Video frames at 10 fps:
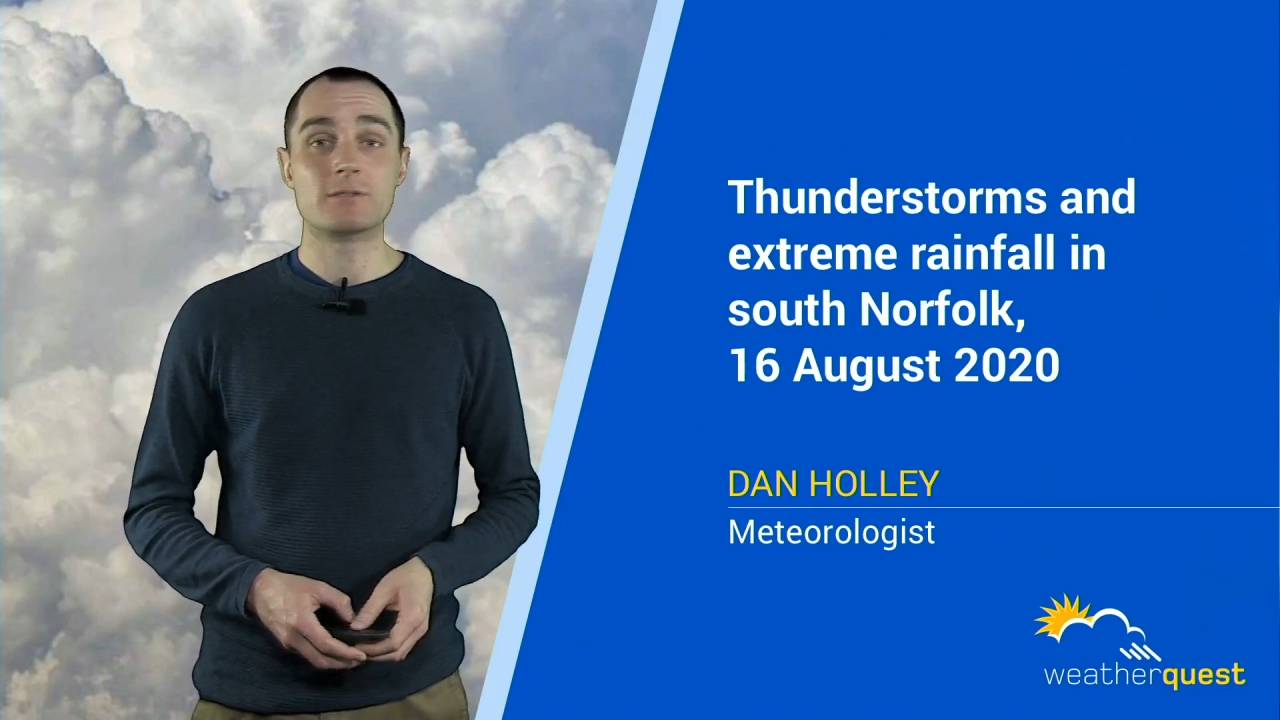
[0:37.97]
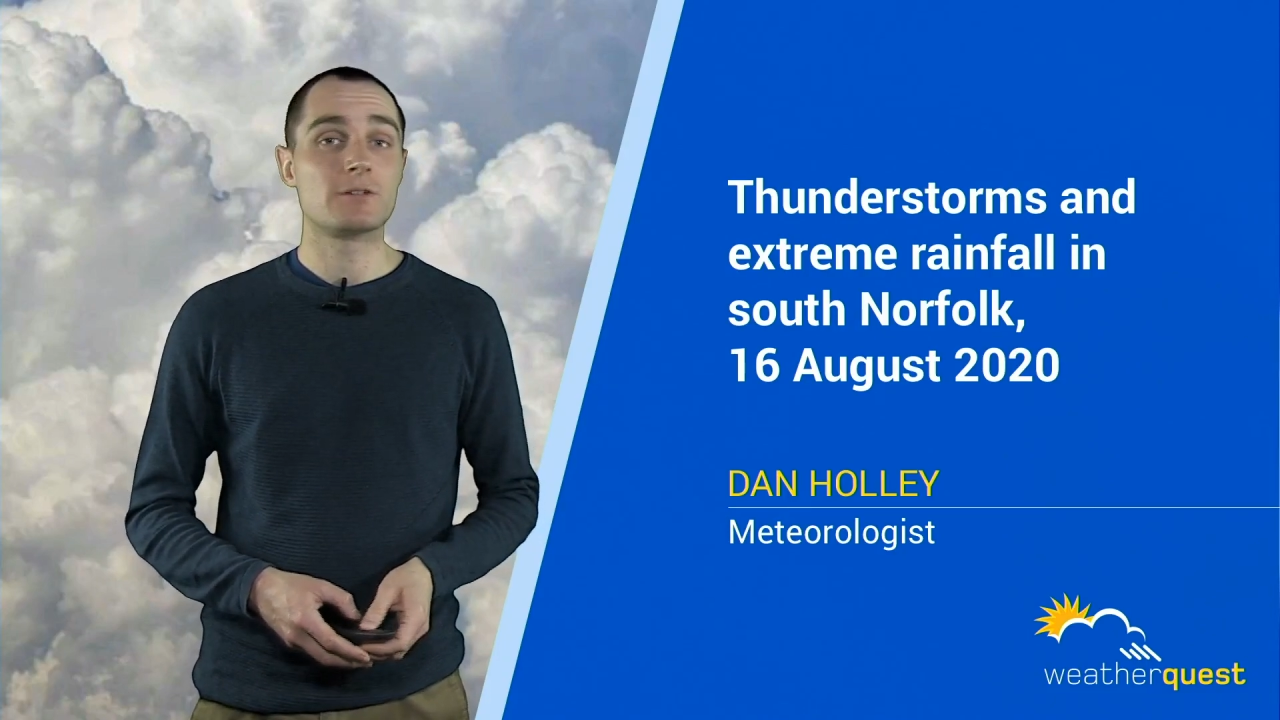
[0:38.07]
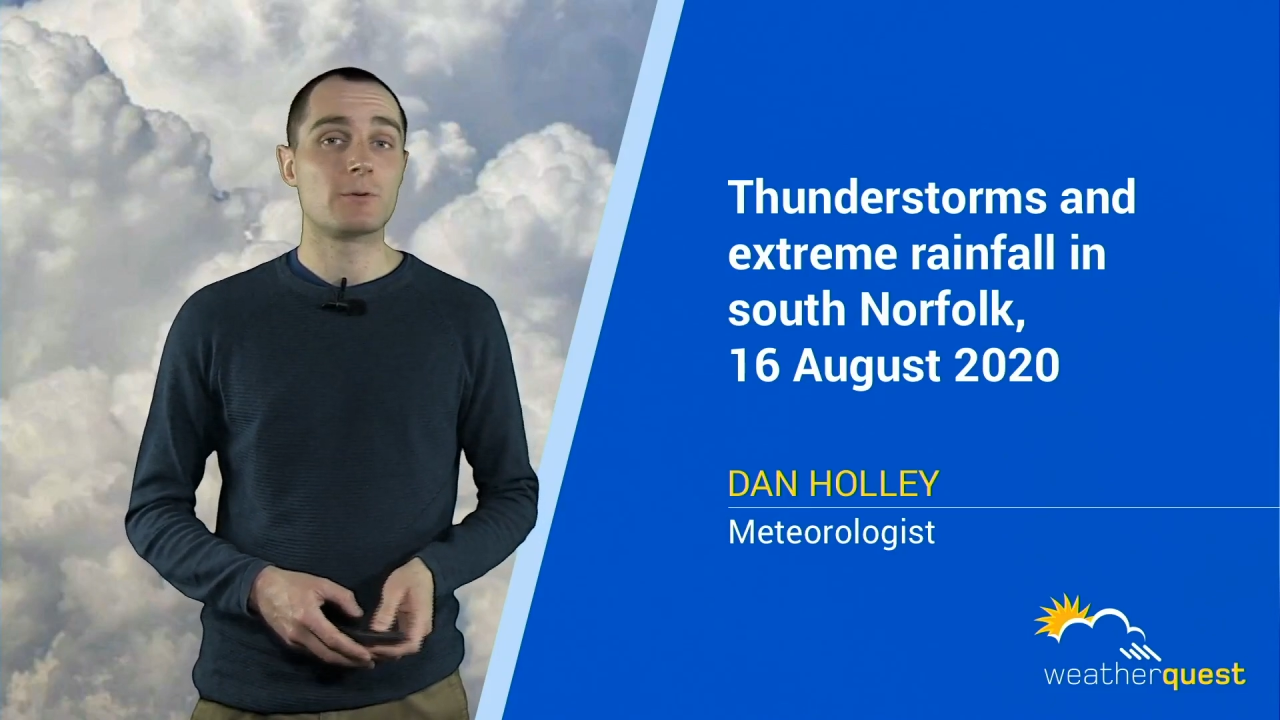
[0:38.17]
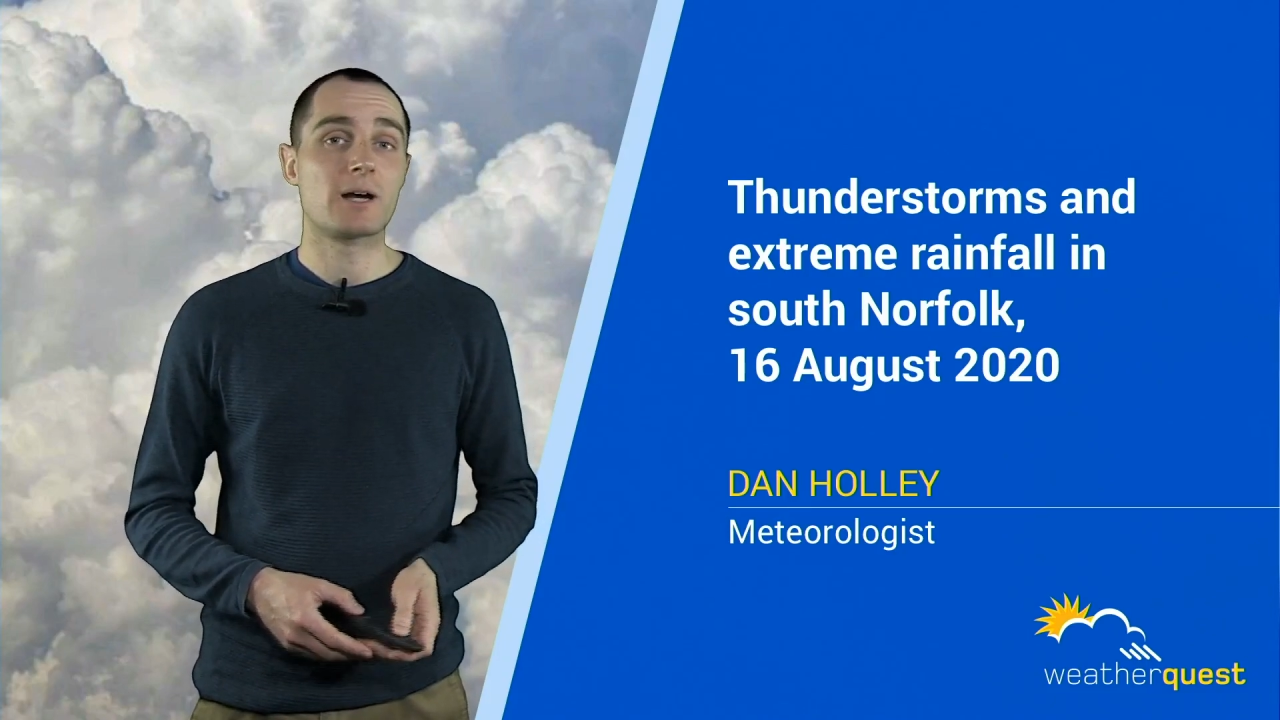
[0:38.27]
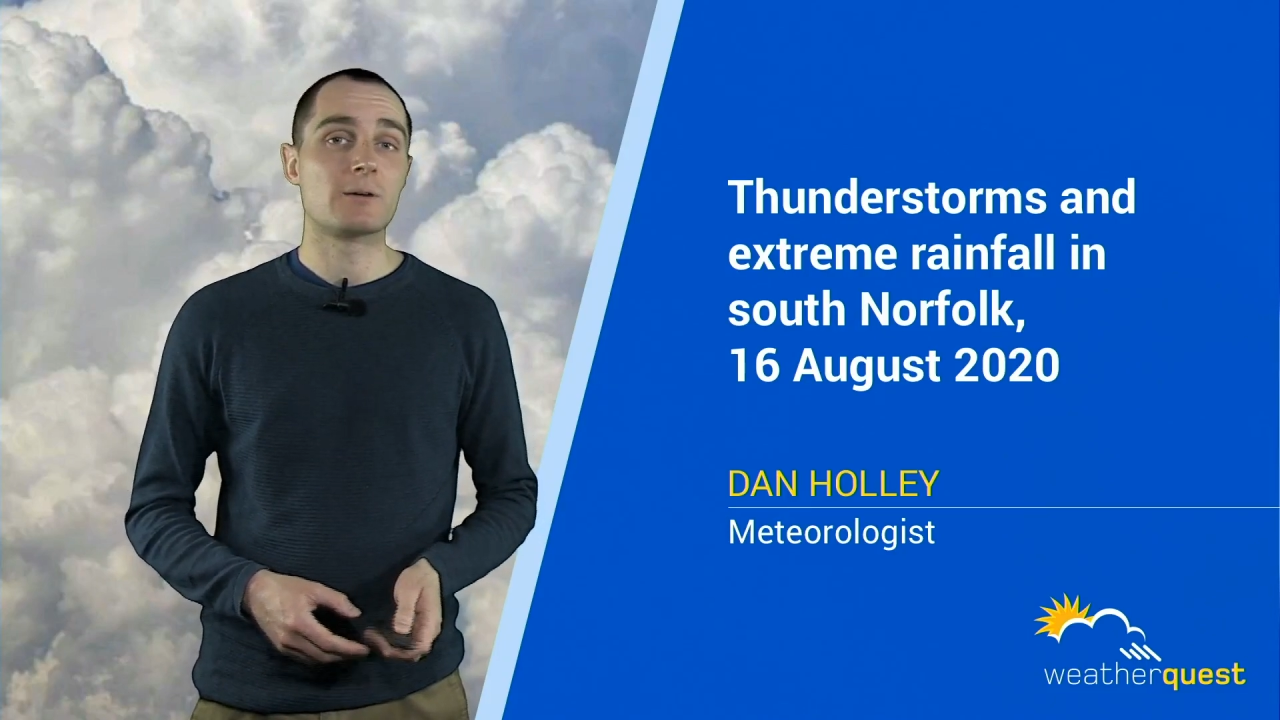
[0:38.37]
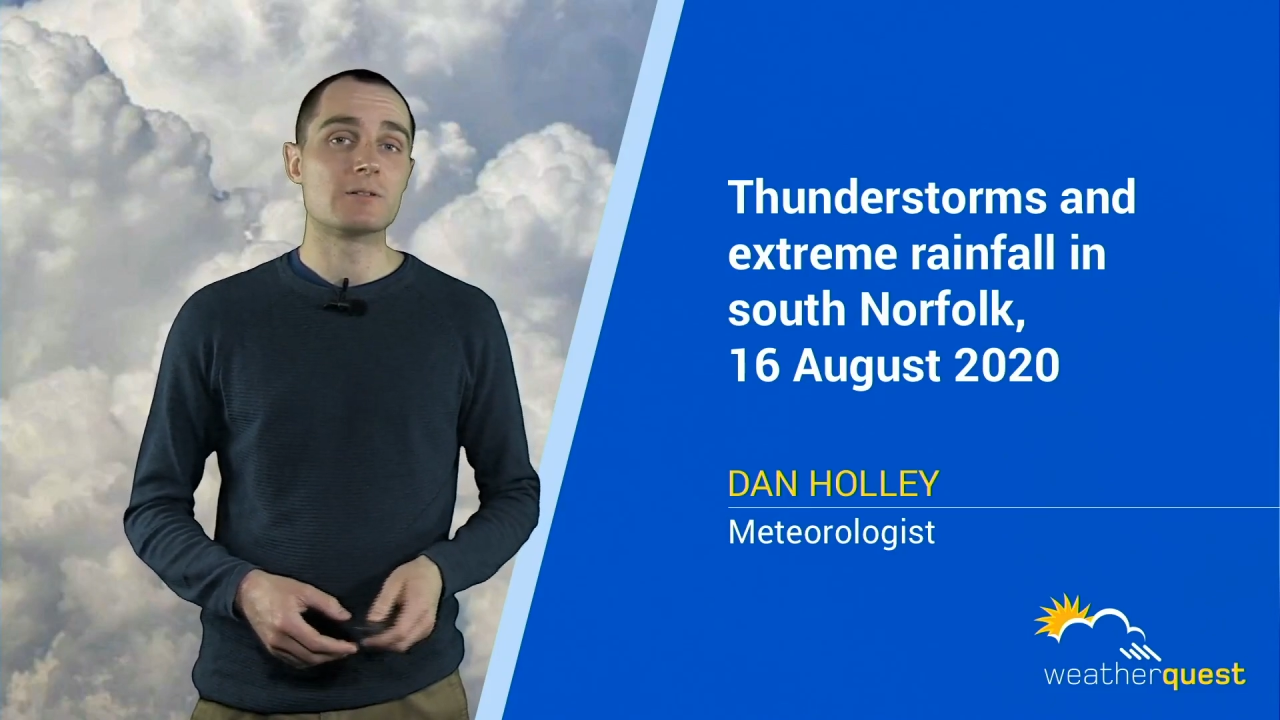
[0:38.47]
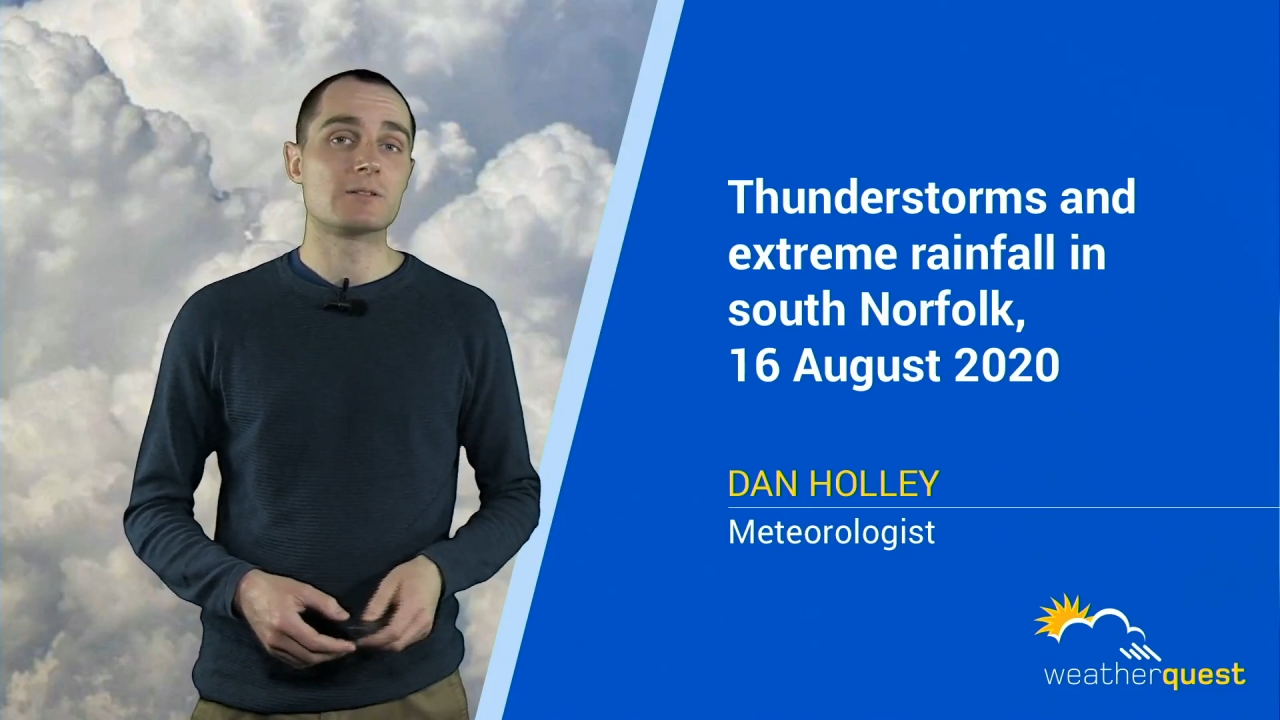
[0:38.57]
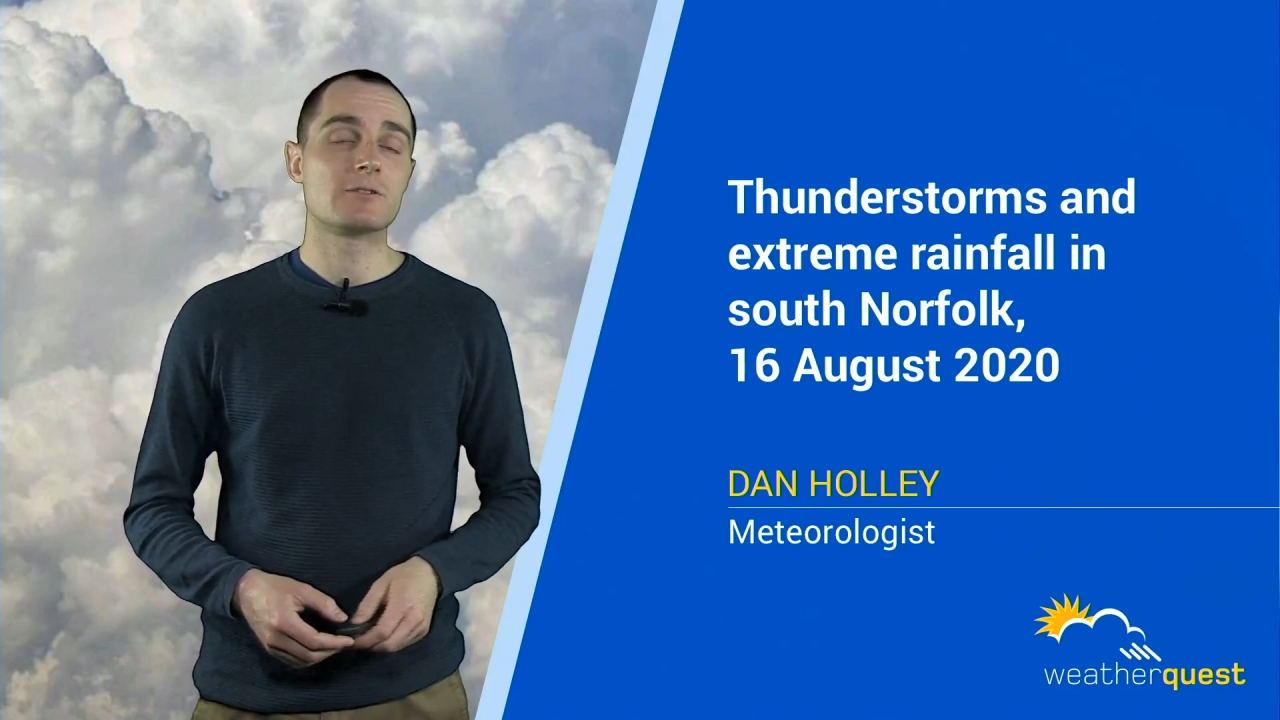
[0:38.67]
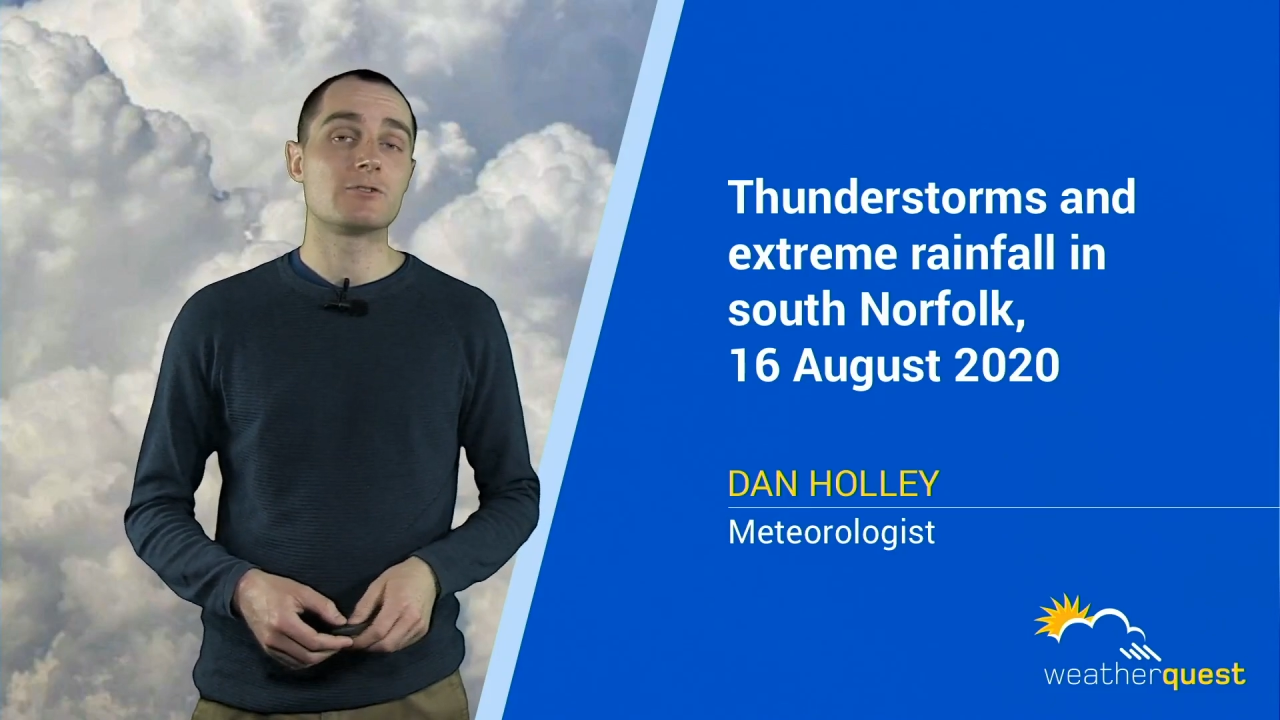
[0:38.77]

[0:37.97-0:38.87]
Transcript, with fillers: a few hours